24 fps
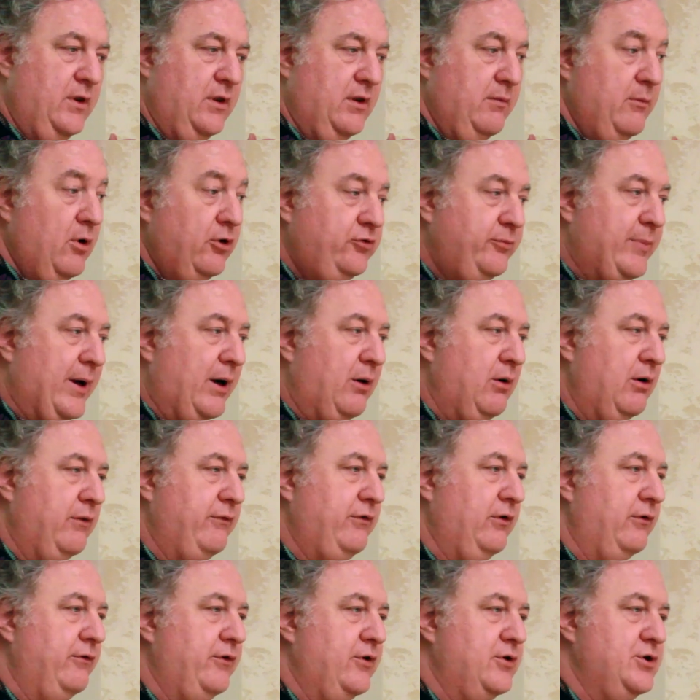The most
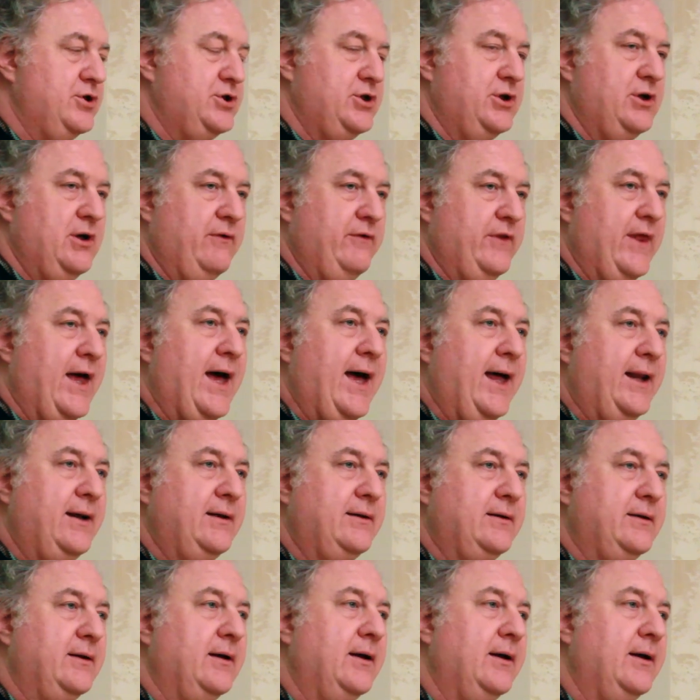powerful version of that